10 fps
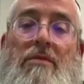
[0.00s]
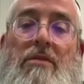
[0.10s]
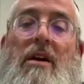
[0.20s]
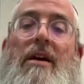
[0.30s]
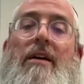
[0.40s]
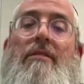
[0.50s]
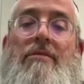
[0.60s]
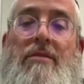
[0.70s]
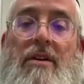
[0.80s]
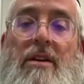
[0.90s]
If you
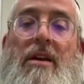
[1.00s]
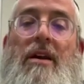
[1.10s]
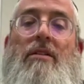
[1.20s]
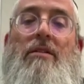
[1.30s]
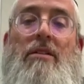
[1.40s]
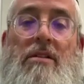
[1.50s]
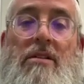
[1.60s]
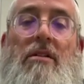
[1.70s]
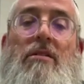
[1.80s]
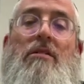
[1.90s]
have a nail that's
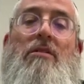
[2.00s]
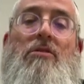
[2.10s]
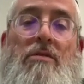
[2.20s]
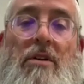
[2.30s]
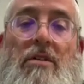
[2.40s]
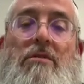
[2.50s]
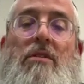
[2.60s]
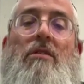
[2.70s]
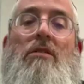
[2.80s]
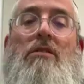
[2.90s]
stuck into the tree of
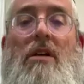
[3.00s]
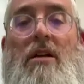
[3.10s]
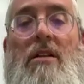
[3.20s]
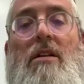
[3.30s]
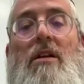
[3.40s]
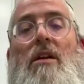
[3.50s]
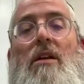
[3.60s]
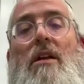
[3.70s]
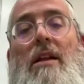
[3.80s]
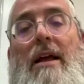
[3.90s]
tali sal,
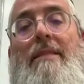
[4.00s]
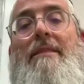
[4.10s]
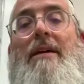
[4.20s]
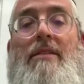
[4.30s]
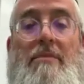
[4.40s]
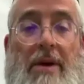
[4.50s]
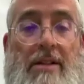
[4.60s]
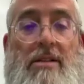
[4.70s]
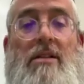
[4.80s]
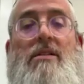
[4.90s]
and then the
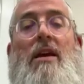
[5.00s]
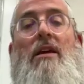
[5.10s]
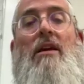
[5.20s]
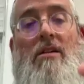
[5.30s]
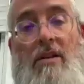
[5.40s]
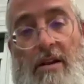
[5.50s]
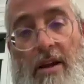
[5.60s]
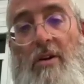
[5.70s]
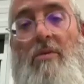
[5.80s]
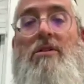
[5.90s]
basket's hanging on the
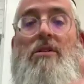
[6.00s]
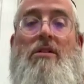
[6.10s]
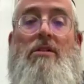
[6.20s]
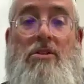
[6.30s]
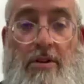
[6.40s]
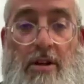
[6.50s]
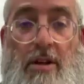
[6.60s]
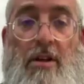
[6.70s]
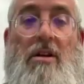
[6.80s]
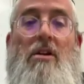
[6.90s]
nail, which is on the
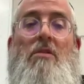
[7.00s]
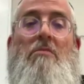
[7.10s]
tree,